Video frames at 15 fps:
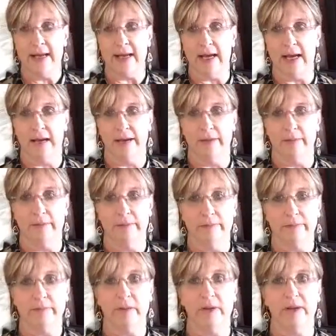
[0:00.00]

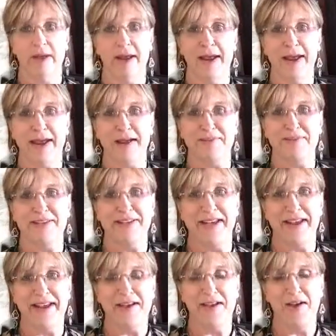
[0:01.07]
Hey, Emily.